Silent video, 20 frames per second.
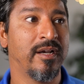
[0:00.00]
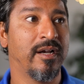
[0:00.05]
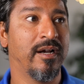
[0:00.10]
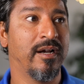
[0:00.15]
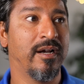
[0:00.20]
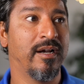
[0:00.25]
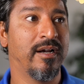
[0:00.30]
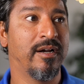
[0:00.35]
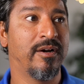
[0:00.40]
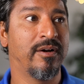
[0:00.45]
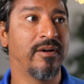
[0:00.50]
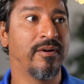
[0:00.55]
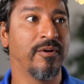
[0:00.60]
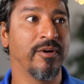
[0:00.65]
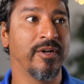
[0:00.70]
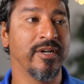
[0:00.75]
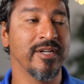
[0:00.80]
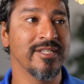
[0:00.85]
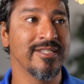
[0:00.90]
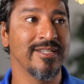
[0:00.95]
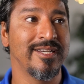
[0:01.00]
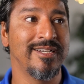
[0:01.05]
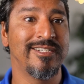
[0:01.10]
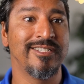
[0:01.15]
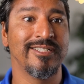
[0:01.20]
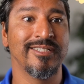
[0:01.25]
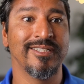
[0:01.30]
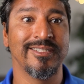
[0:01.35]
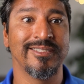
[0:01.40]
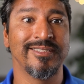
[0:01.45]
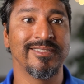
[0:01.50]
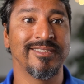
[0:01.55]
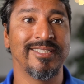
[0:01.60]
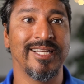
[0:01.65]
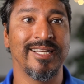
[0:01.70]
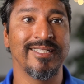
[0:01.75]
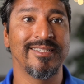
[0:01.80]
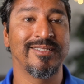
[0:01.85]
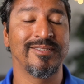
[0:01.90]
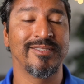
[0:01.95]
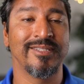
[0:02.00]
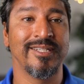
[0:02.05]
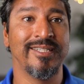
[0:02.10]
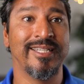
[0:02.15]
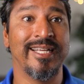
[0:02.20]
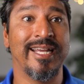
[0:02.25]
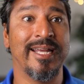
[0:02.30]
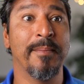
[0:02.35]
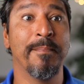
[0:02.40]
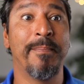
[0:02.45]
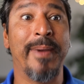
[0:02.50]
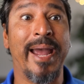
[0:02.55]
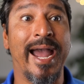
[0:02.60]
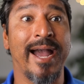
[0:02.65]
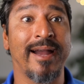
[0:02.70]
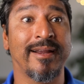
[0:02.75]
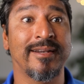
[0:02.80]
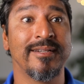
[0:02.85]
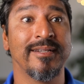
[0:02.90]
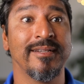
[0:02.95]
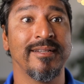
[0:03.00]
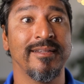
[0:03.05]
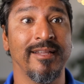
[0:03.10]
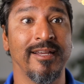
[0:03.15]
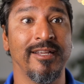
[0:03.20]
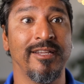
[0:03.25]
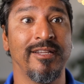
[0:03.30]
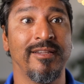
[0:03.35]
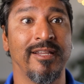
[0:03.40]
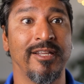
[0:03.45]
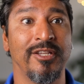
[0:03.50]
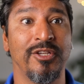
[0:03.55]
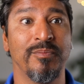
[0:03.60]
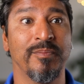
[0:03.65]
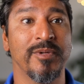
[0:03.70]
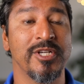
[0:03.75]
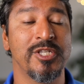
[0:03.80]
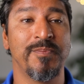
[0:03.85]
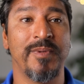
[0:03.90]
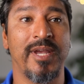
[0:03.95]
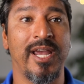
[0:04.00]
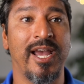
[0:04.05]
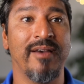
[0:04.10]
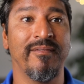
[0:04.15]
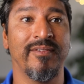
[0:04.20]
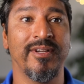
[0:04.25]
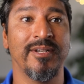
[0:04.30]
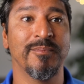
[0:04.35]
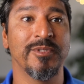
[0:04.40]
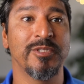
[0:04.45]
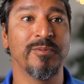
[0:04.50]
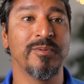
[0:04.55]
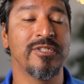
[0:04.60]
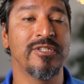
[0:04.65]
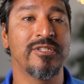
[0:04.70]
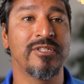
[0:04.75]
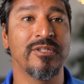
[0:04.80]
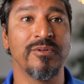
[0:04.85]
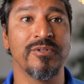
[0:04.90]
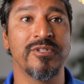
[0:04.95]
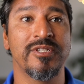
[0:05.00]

uh, organization is that's the, the impact that, that you must be having must be so